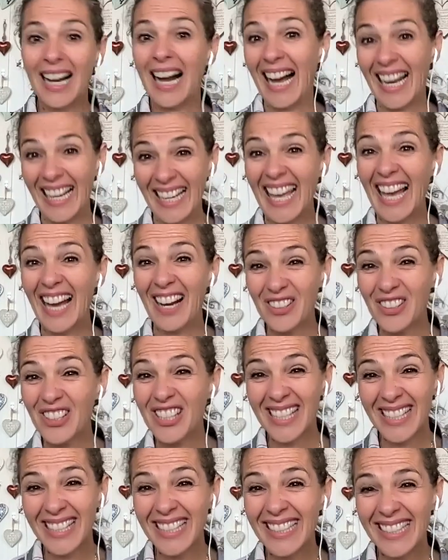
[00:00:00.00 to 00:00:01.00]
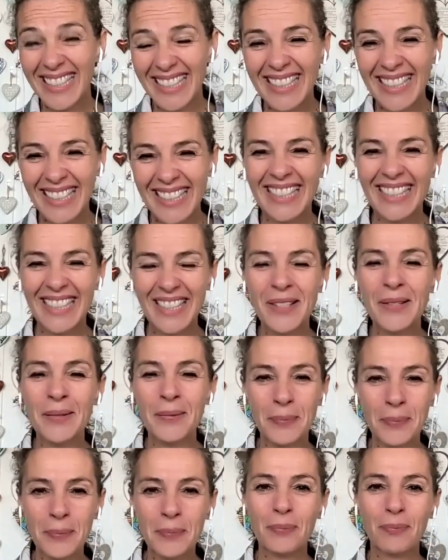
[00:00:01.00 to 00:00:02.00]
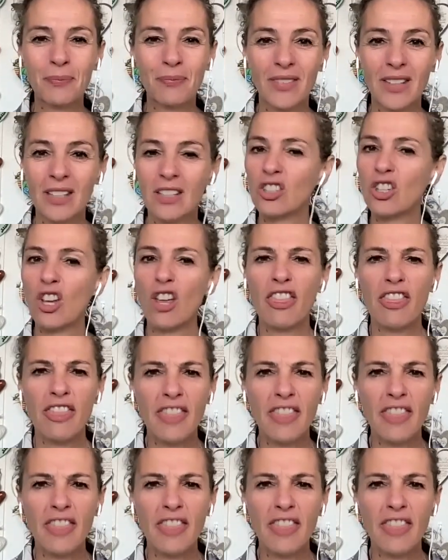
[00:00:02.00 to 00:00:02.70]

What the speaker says: I count. So